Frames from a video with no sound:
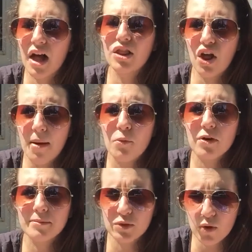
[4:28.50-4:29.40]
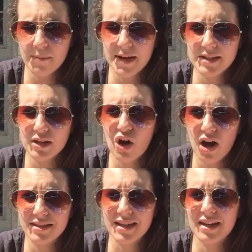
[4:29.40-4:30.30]
a lot more absorbent,
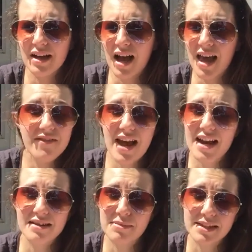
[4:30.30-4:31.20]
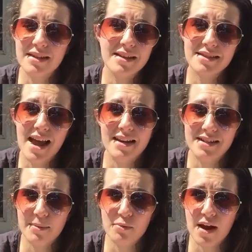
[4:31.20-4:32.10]
causing, my son hasn't had
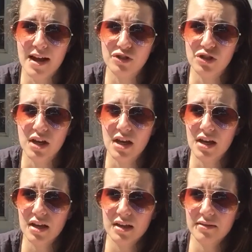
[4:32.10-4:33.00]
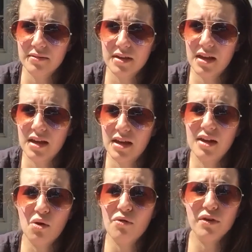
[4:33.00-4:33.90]
a diaper rash
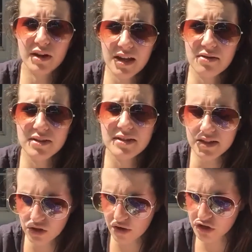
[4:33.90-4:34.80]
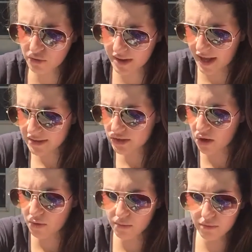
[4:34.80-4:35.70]
in over a year since I started doing that.
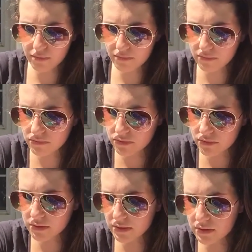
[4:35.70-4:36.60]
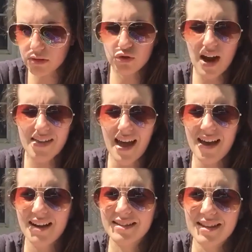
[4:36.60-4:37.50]
So try
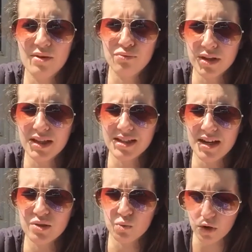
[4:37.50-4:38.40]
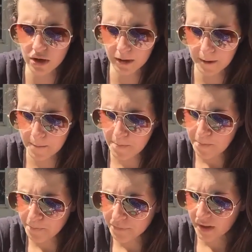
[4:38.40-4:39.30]
that. It really does work.
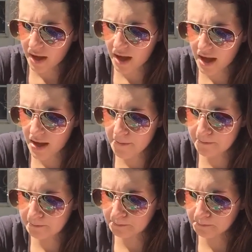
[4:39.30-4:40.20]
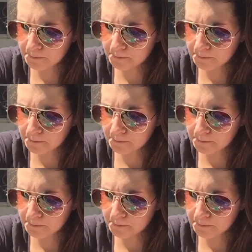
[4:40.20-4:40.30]
The